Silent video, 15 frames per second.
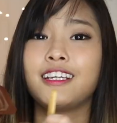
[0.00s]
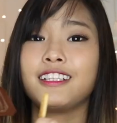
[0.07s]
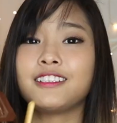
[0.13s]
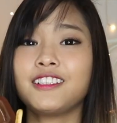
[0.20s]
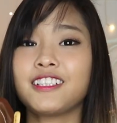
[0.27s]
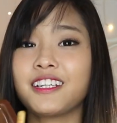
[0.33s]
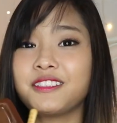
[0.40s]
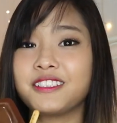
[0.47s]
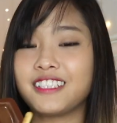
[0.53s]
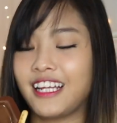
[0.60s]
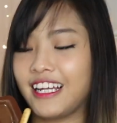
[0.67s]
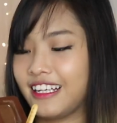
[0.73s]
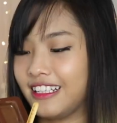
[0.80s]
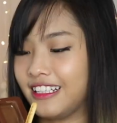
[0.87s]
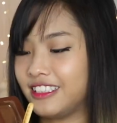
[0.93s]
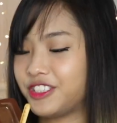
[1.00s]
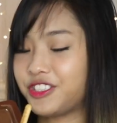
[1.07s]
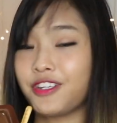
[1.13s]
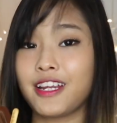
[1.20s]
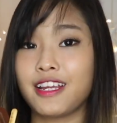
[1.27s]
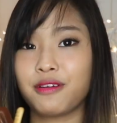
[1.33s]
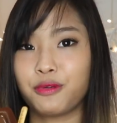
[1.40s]
So it comes in like a
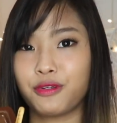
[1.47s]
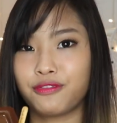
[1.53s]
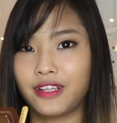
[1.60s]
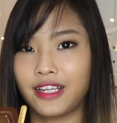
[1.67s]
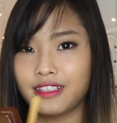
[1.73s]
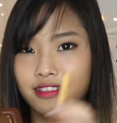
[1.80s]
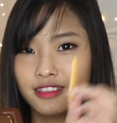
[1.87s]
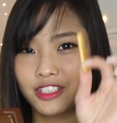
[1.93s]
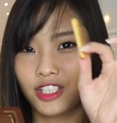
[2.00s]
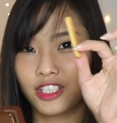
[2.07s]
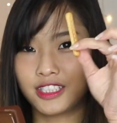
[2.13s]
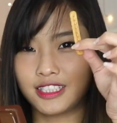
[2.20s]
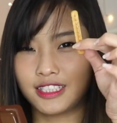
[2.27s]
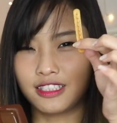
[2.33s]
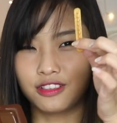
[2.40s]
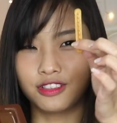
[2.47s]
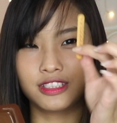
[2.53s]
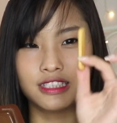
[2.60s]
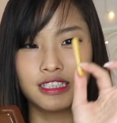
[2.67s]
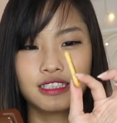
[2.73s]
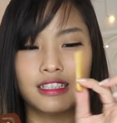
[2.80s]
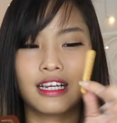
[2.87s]
tray with like short little
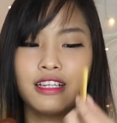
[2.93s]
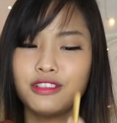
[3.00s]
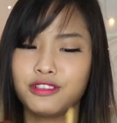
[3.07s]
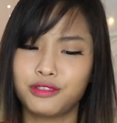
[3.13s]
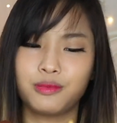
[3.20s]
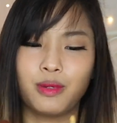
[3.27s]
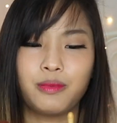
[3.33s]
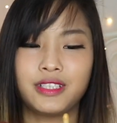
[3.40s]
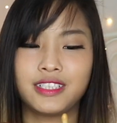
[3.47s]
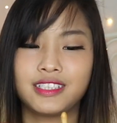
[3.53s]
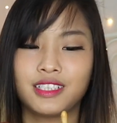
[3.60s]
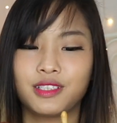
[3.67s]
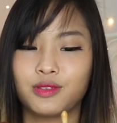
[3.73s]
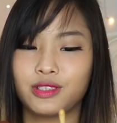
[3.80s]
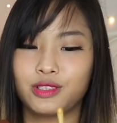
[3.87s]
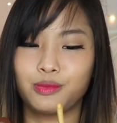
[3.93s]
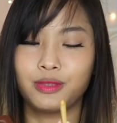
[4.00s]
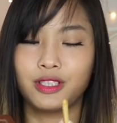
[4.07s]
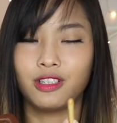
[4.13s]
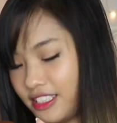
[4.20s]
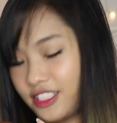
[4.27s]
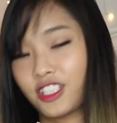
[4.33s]
sticks. I used to remember the sticks were
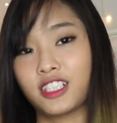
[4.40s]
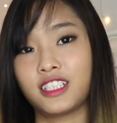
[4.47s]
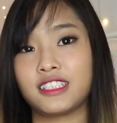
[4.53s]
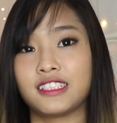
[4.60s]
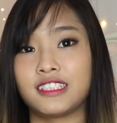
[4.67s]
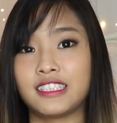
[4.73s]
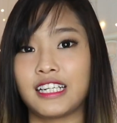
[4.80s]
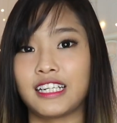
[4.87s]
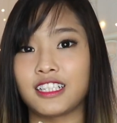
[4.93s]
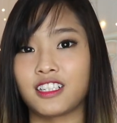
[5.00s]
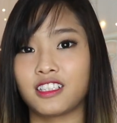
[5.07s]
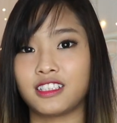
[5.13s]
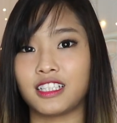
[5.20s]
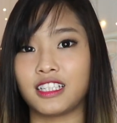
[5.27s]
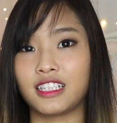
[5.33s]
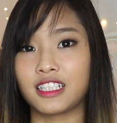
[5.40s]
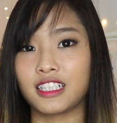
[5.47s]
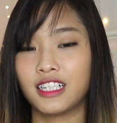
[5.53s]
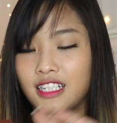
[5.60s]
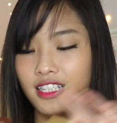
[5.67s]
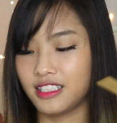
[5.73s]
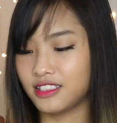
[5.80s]
super long. Chocolate's in the other container.
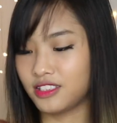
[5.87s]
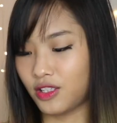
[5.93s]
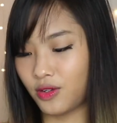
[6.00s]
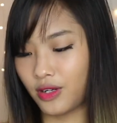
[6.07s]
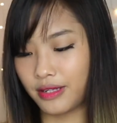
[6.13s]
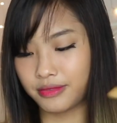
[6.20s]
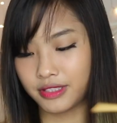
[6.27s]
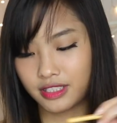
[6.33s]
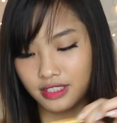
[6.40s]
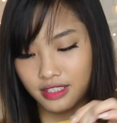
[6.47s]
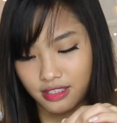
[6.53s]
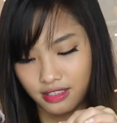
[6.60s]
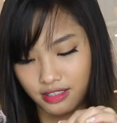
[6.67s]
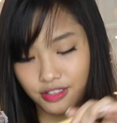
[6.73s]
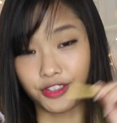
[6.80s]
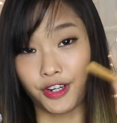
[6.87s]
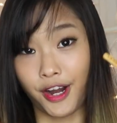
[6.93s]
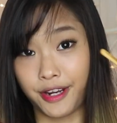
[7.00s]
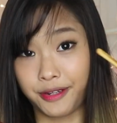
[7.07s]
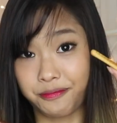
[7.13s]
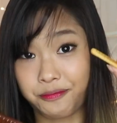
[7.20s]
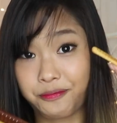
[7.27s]
So I'm just gonna
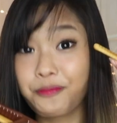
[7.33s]
try it.